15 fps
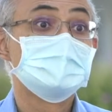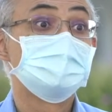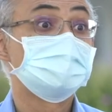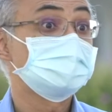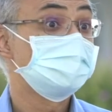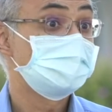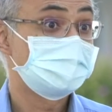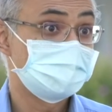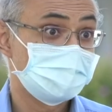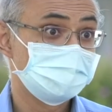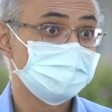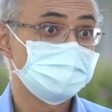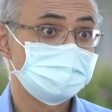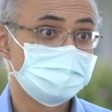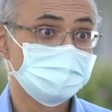But we
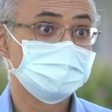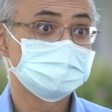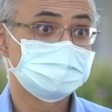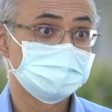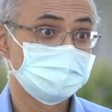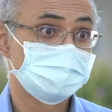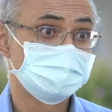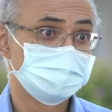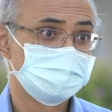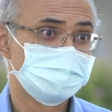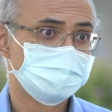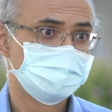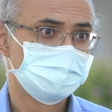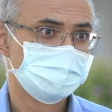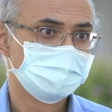cannot do this alone.
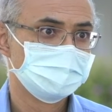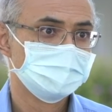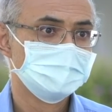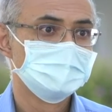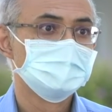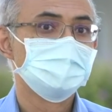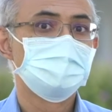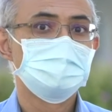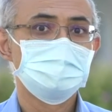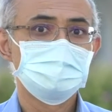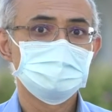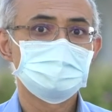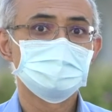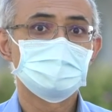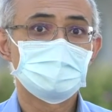We
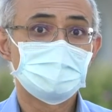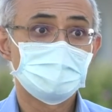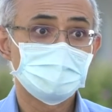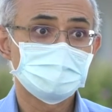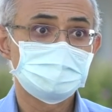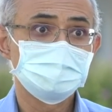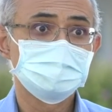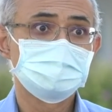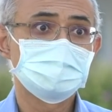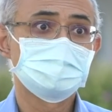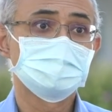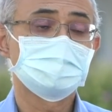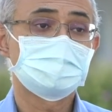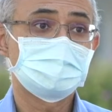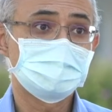need to all
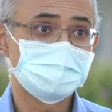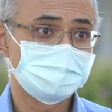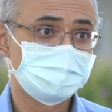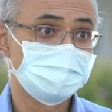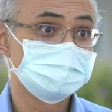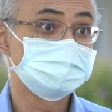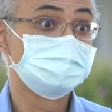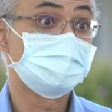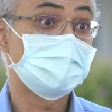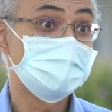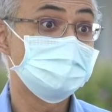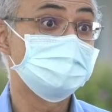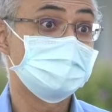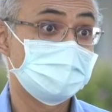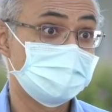redouble our efforts
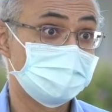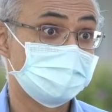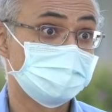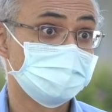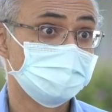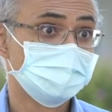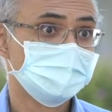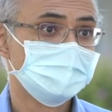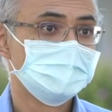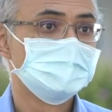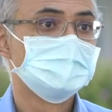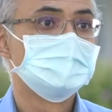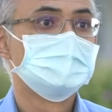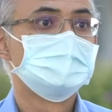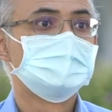right now
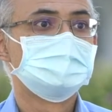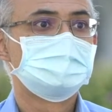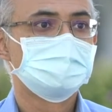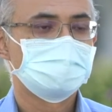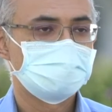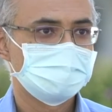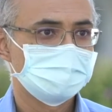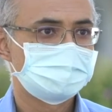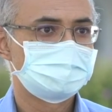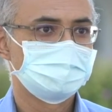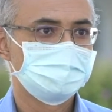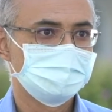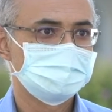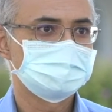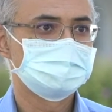to help
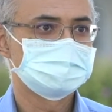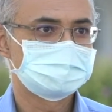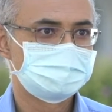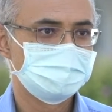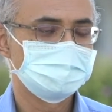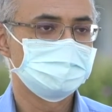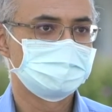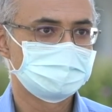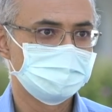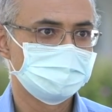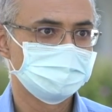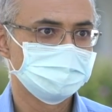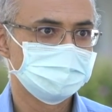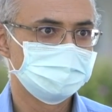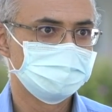prevent the spread of
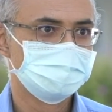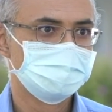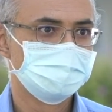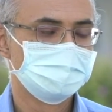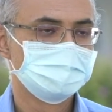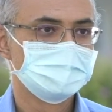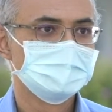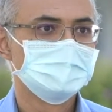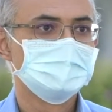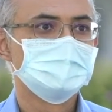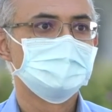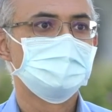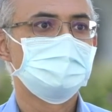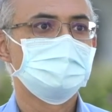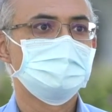COVID.
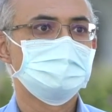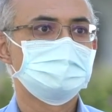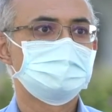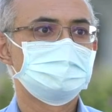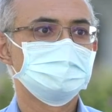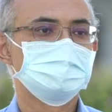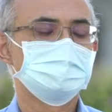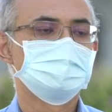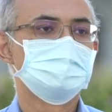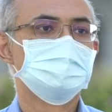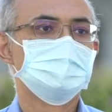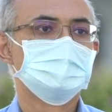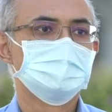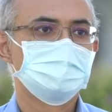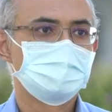We need to
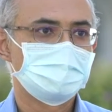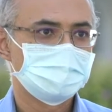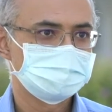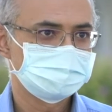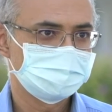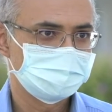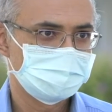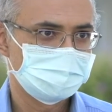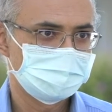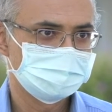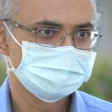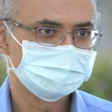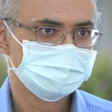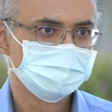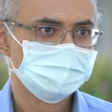wash our
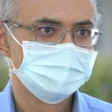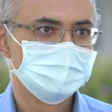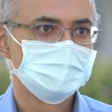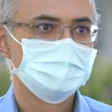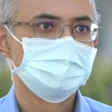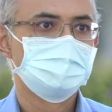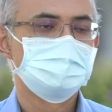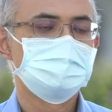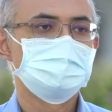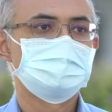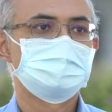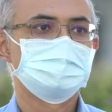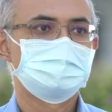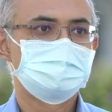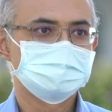hands. We
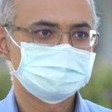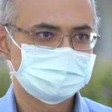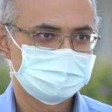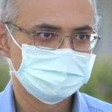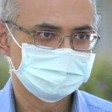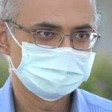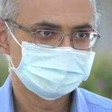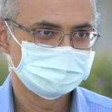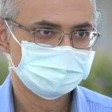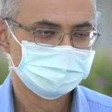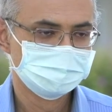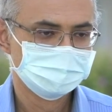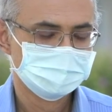need to distance.